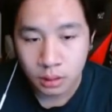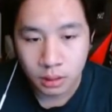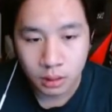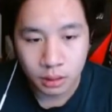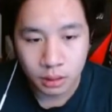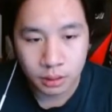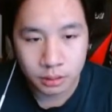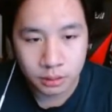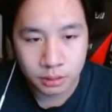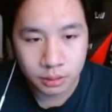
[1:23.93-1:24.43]

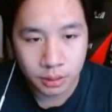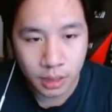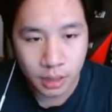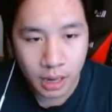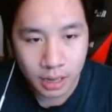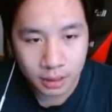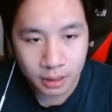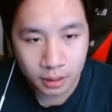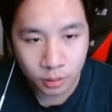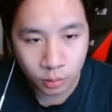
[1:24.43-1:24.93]
into
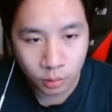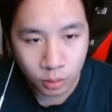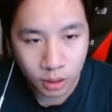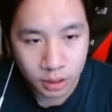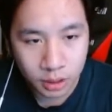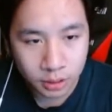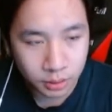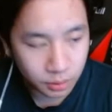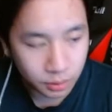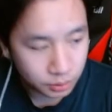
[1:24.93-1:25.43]
either
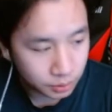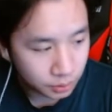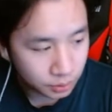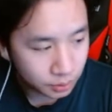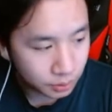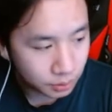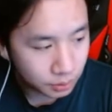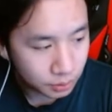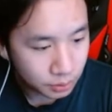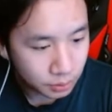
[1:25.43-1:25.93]
1 or 2.